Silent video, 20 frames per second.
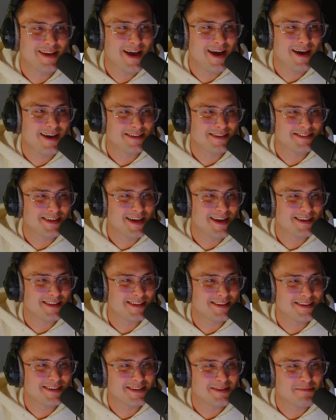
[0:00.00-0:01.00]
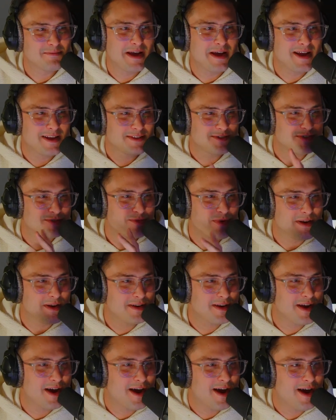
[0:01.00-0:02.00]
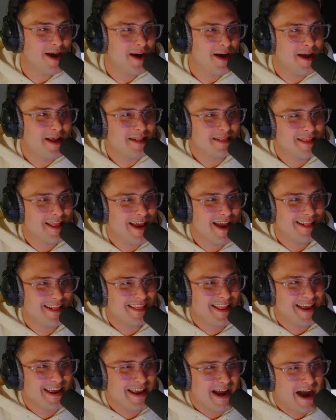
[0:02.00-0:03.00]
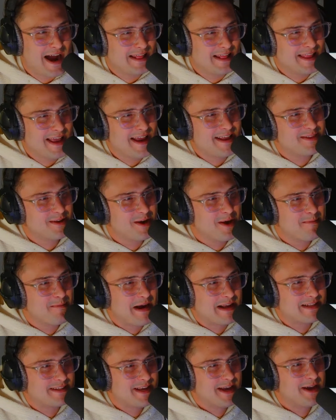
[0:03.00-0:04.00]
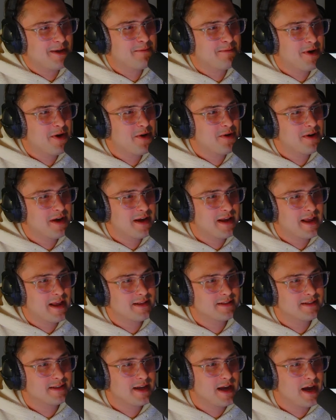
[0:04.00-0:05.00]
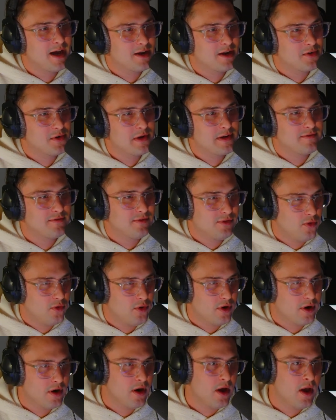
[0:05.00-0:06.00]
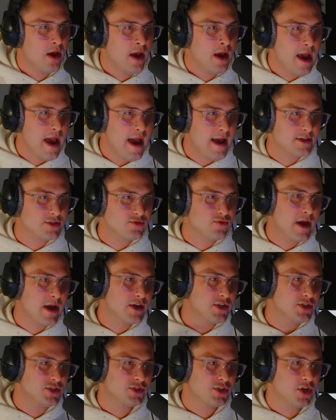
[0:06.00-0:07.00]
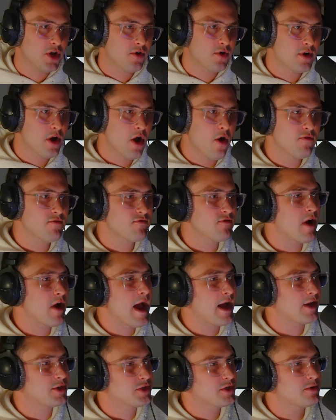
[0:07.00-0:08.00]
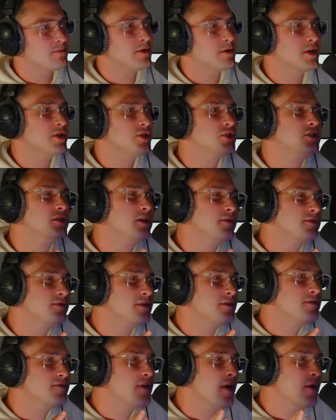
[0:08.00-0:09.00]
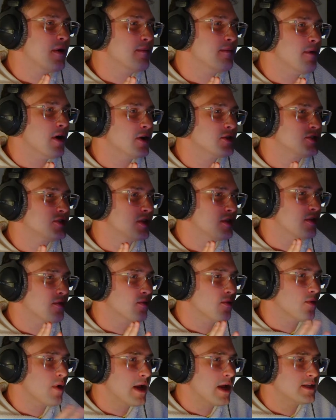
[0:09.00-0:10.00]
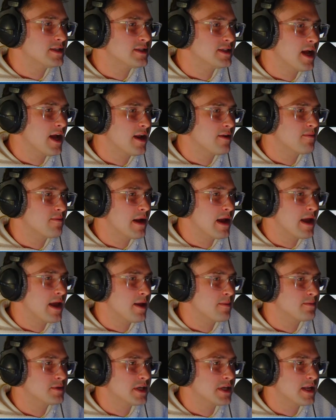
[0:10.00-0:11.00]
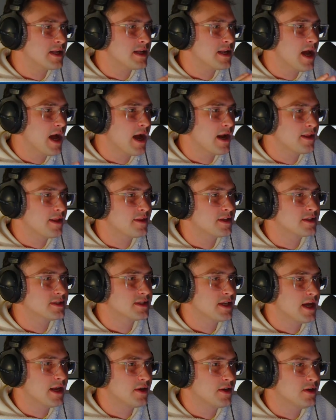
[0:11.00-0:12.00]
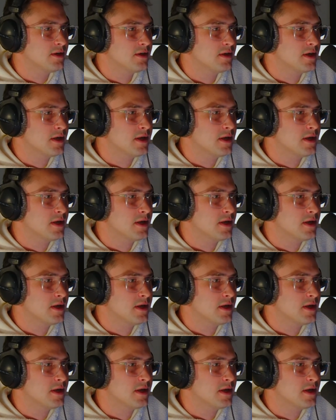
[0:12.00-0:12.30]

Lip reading: Yeah, exactly. My hands are sweating. I landed on my tailbone against the concrete floor. X-rays show no fracture, but it shifted very much to the right side of my hips and not at the center.